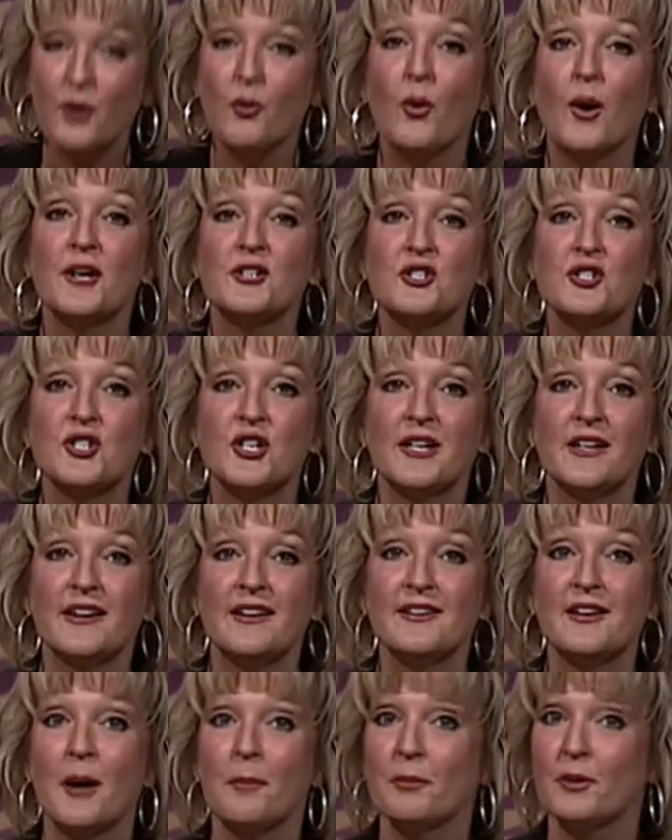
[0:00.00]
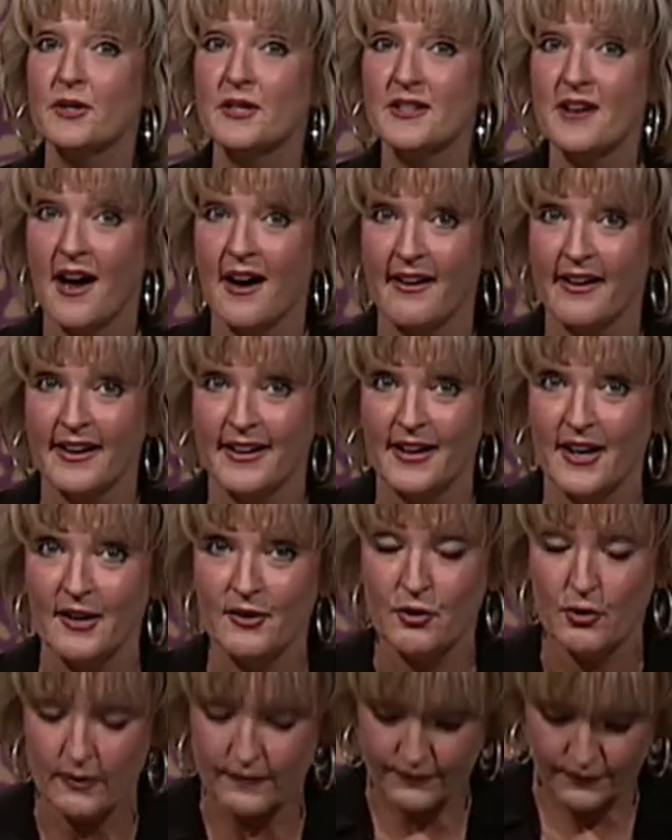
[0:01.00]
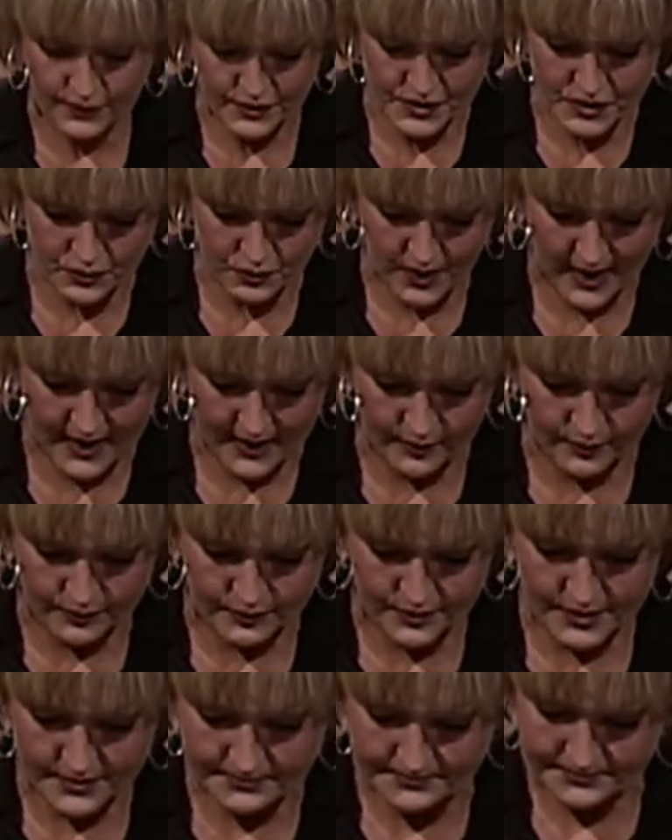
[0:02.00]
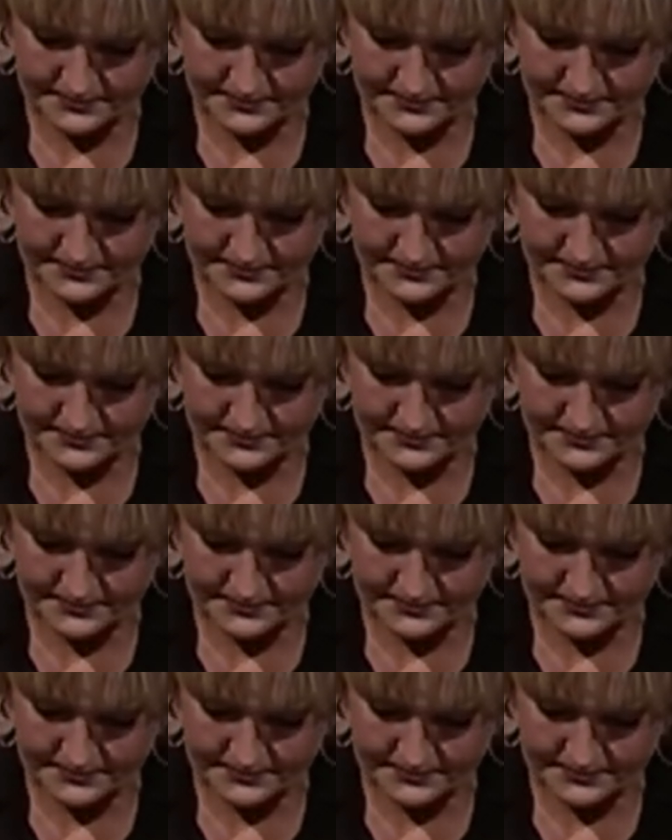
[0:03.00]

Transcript: question number nine in your first round.